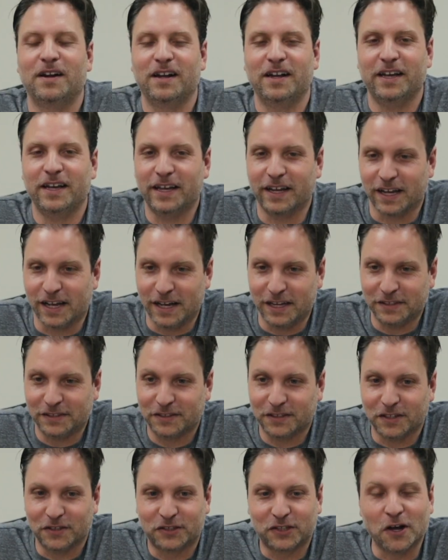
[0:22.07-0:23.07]
Hey
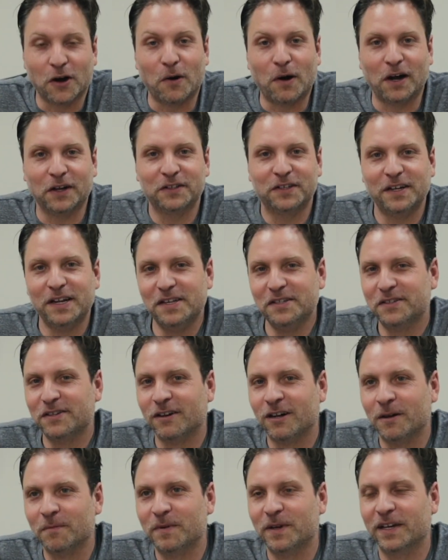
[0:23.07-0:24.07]
guys, so on today's
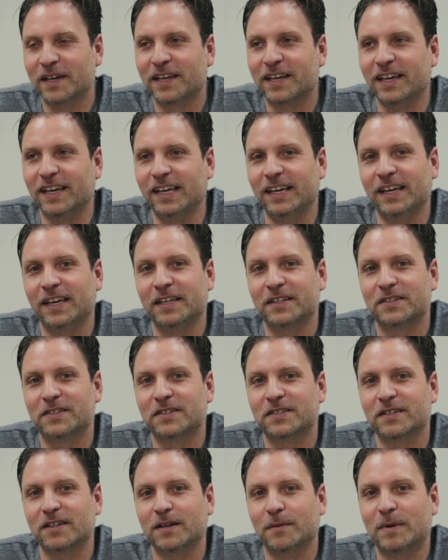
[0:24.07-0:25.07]
topic,
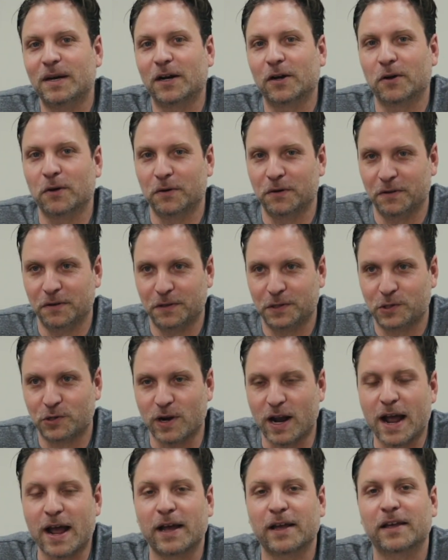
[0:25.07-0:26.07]
it's about going to the
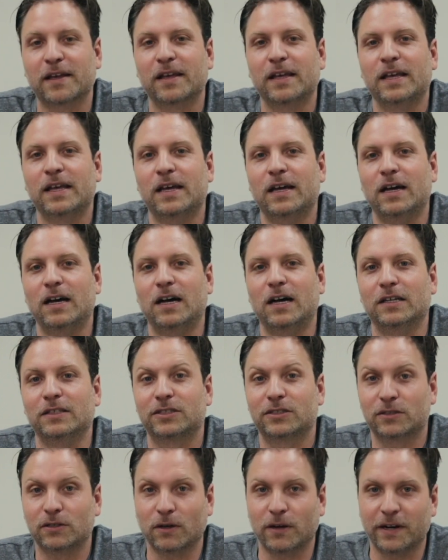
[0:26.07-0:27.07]
track,
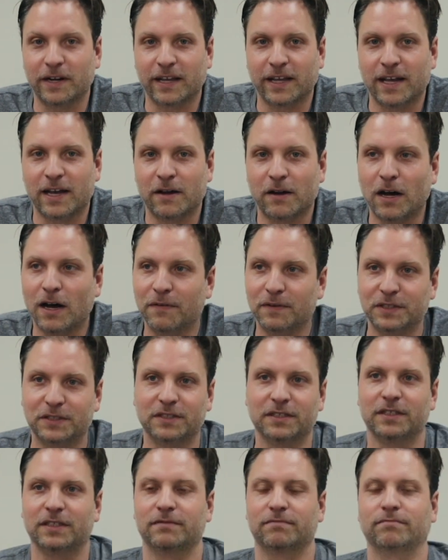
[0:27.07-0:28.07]
starting out.
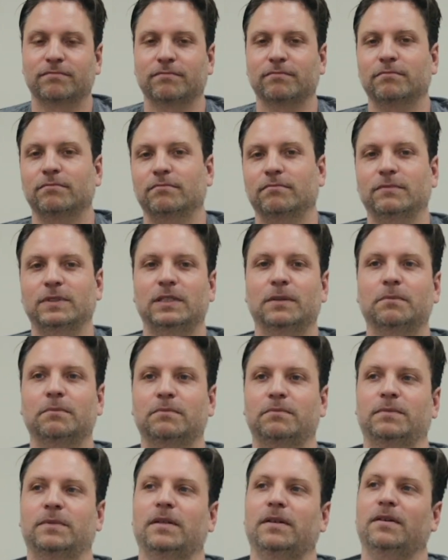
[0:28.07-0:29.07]
Obviously,
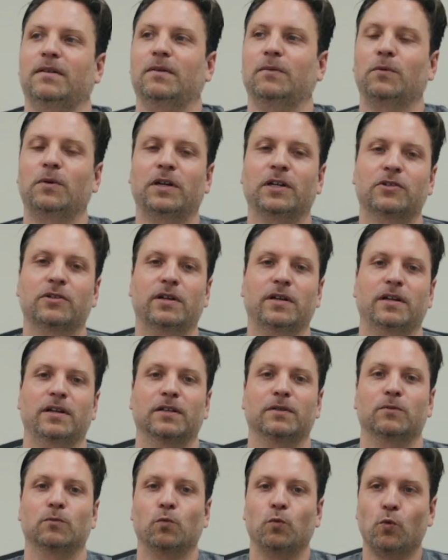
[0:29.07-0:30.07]
we're not trying
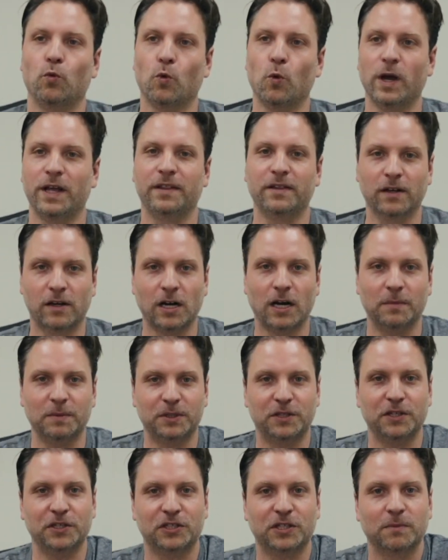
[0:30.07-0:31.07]
to win the
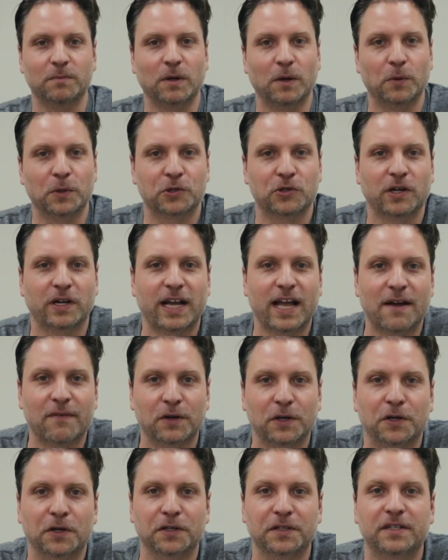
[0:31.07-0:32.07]
competition, but we're trying to have a
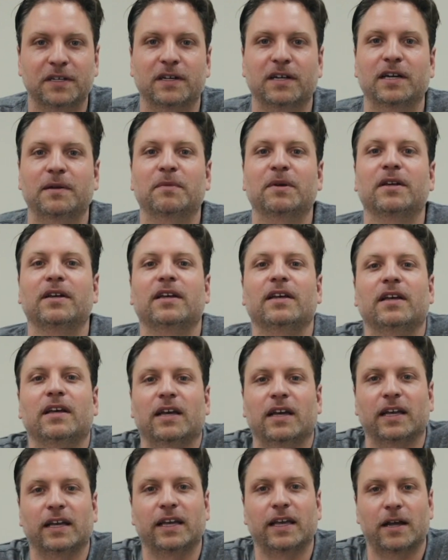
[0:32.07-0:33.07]
good time
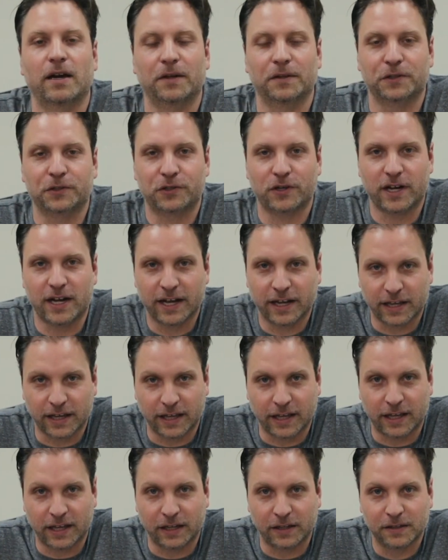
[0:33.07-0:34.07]
and get on the track
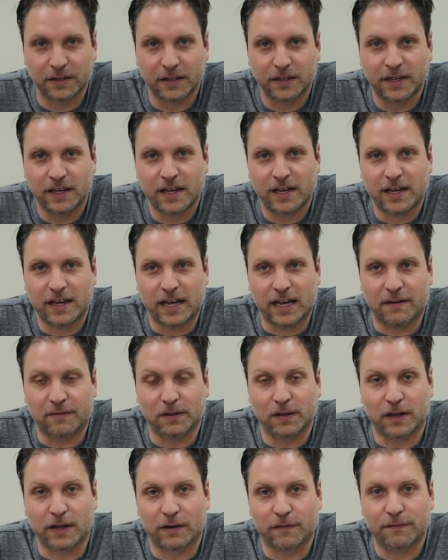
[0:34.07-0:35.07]
and have a
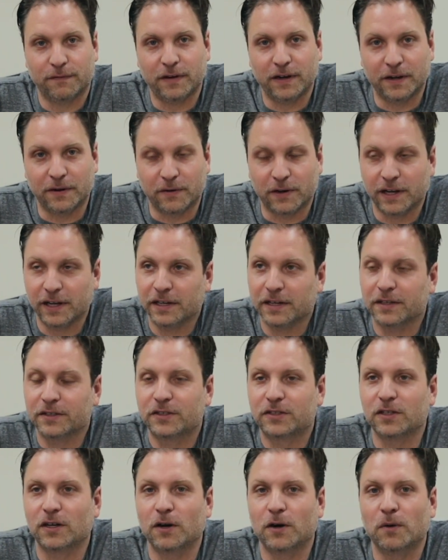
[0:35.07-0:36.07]
lot of fun, right?
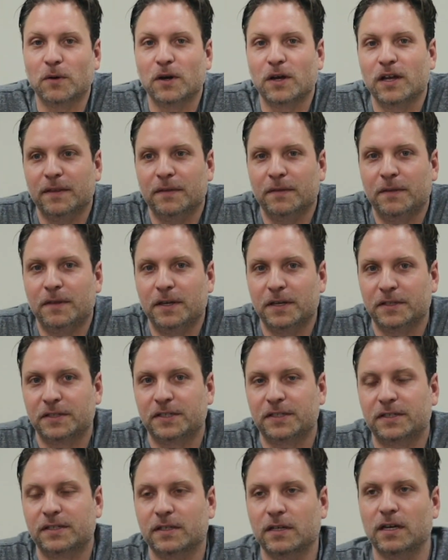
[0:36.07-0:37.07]
So
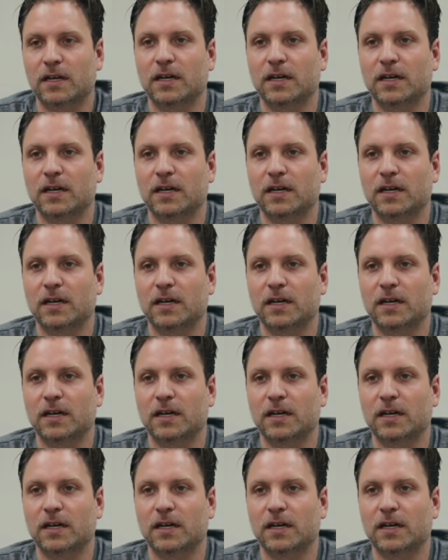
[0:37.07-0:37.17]
this